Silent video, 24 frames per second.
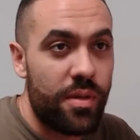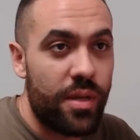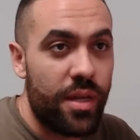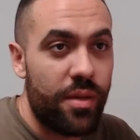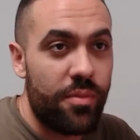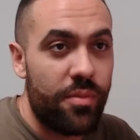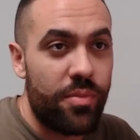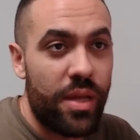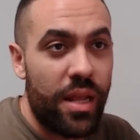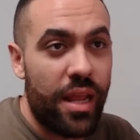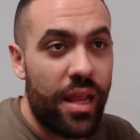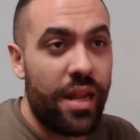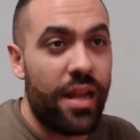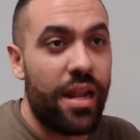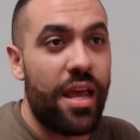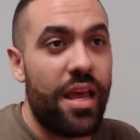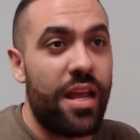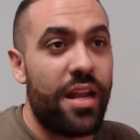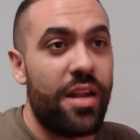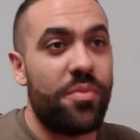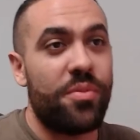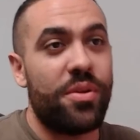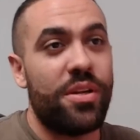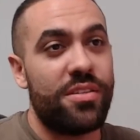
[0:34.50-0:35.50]
And
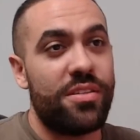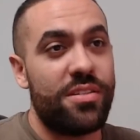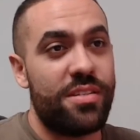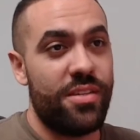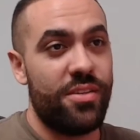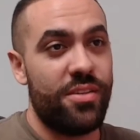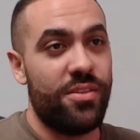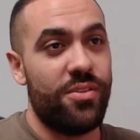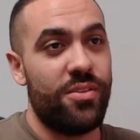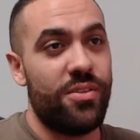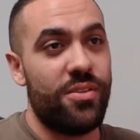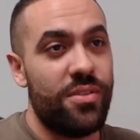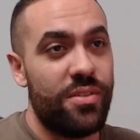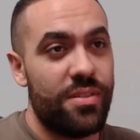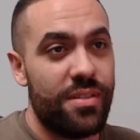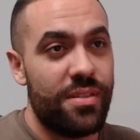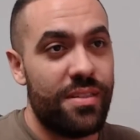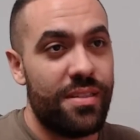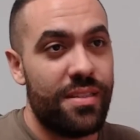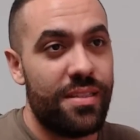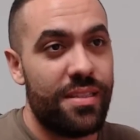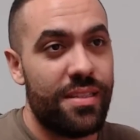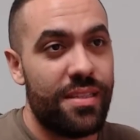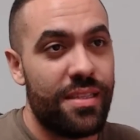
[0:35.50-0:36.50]
I'm going to steal
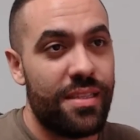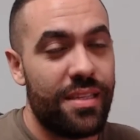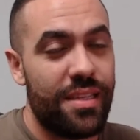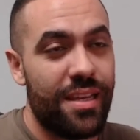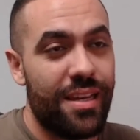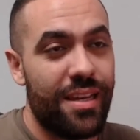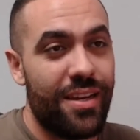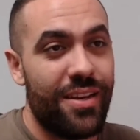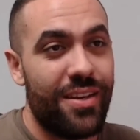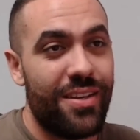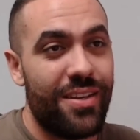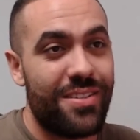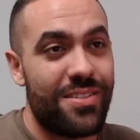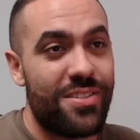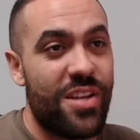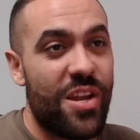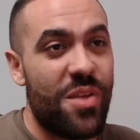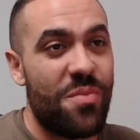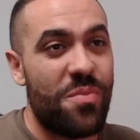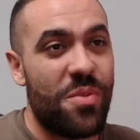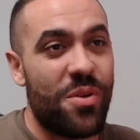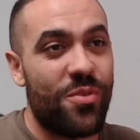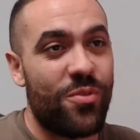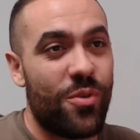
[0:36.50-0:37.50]
a
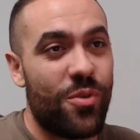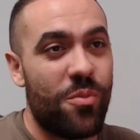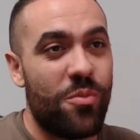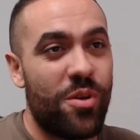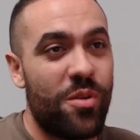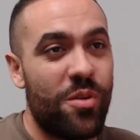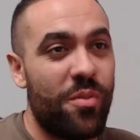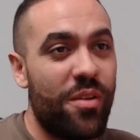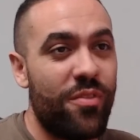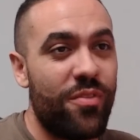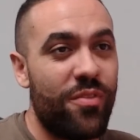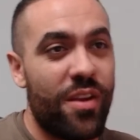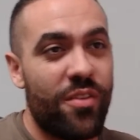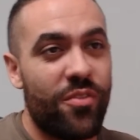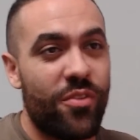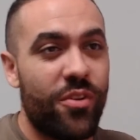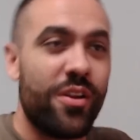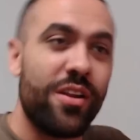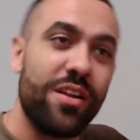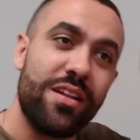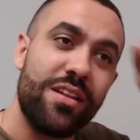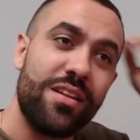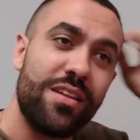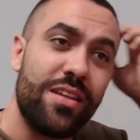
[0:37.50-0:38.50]
statement from one of my
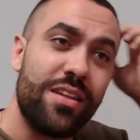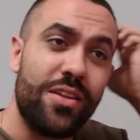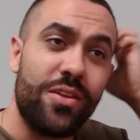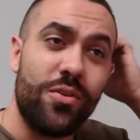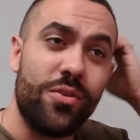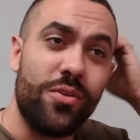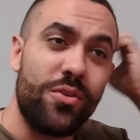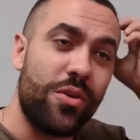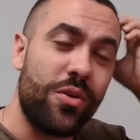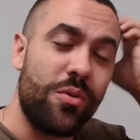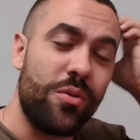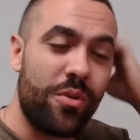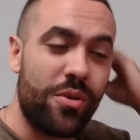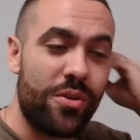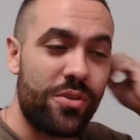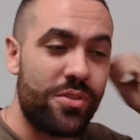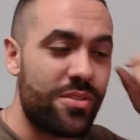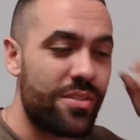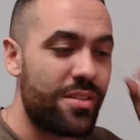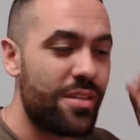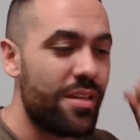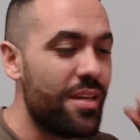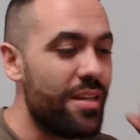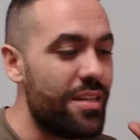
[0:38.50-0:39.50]
favorite
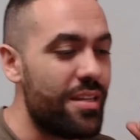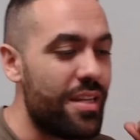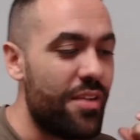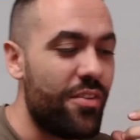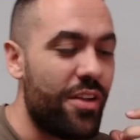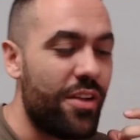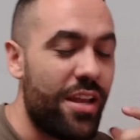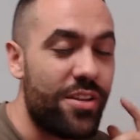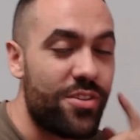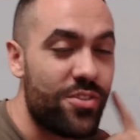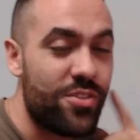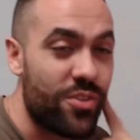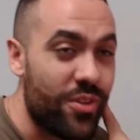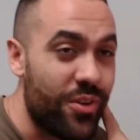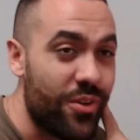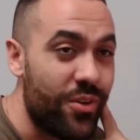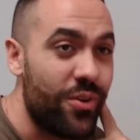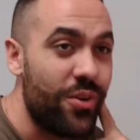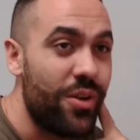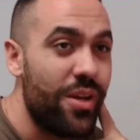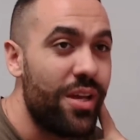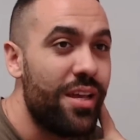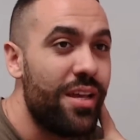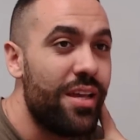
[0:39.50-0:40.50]
YouTubers, David
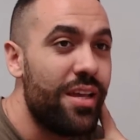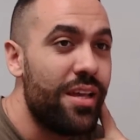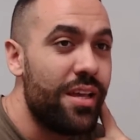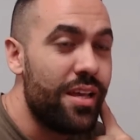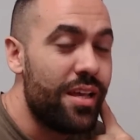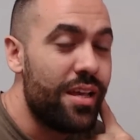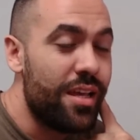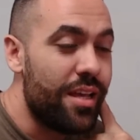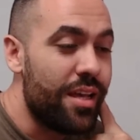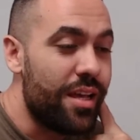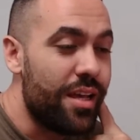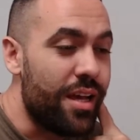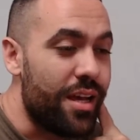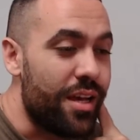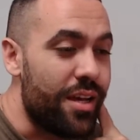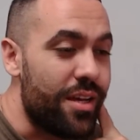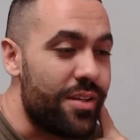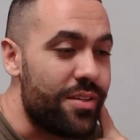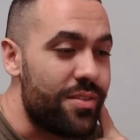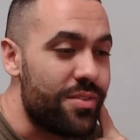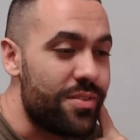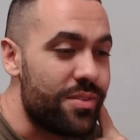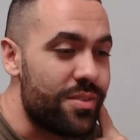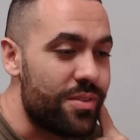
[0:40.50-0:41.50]
Angelo.
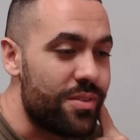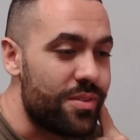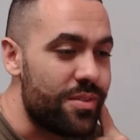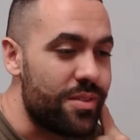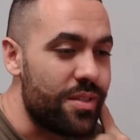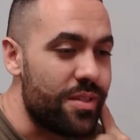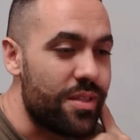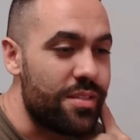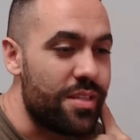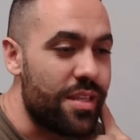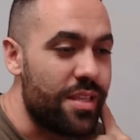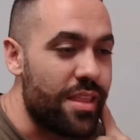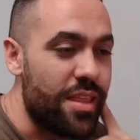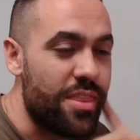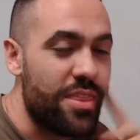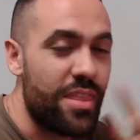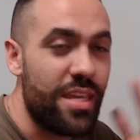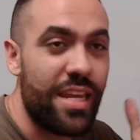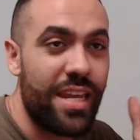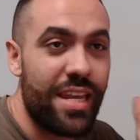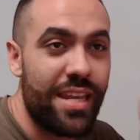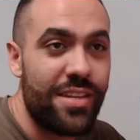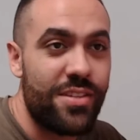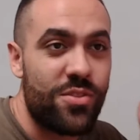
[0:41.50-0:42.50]
Let's see, the
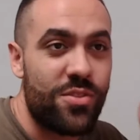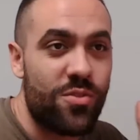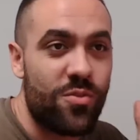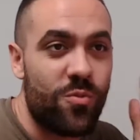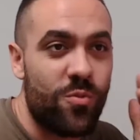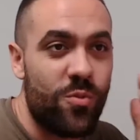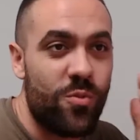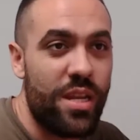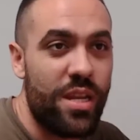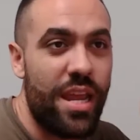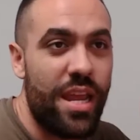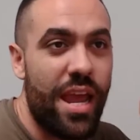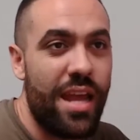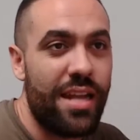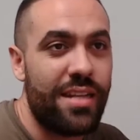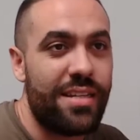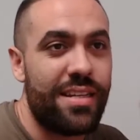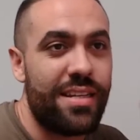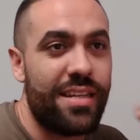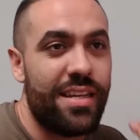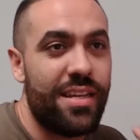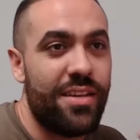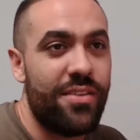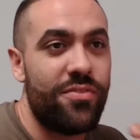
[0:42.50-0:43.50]
thing is, we
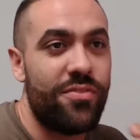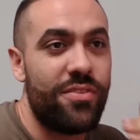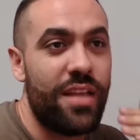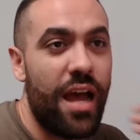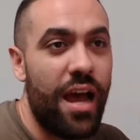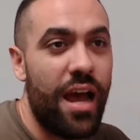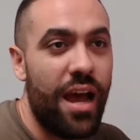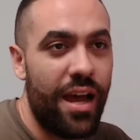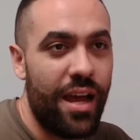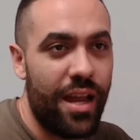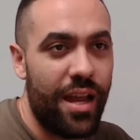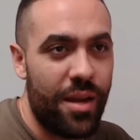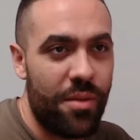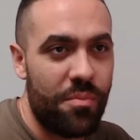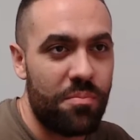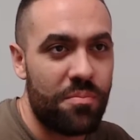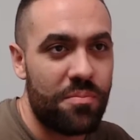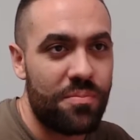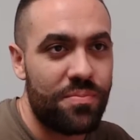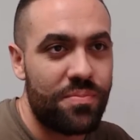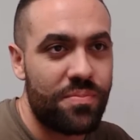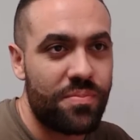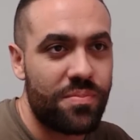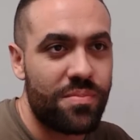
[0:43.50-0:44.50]
had to give
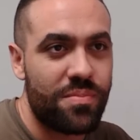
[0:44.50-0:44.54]
time